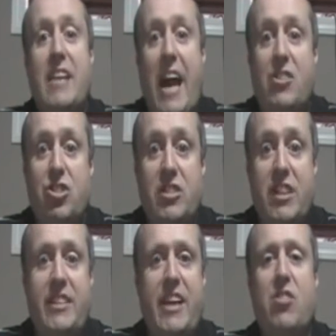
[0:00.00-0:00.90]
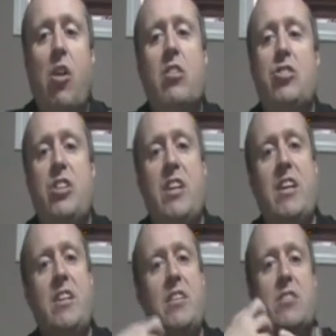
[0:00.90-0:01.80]
gadgets and
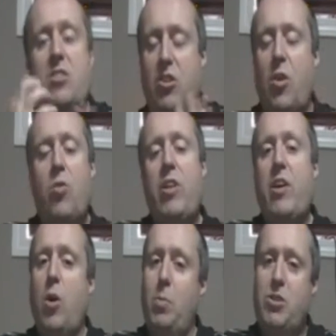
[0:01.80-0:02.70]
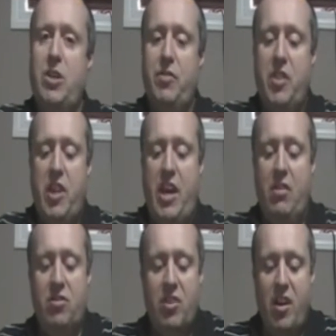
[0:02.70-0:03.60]
technologies and clothing, a whole bunch of different
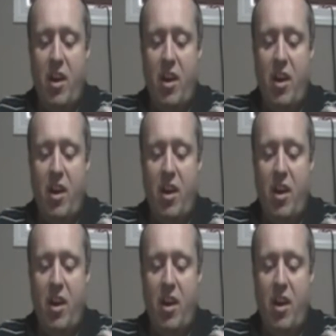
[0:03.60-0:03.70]
things.